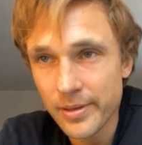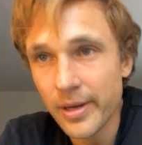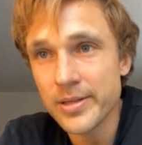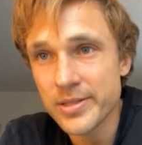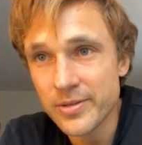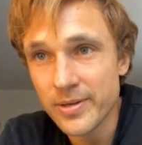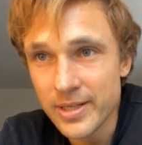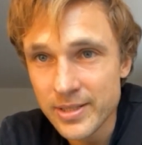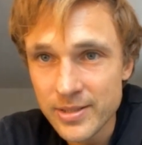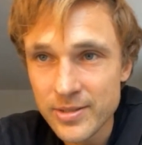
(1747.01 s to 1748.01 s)
the casting
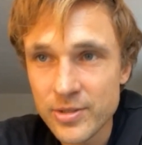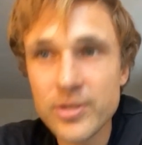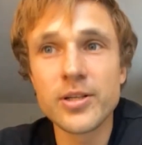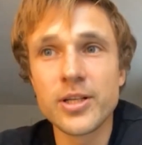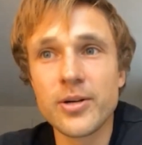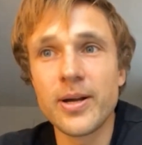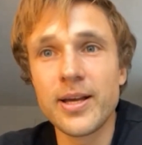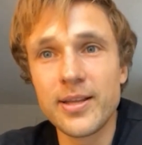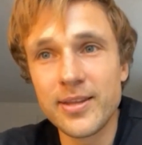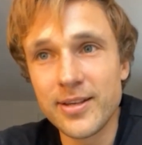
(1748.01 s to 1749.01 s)
director, the studio head,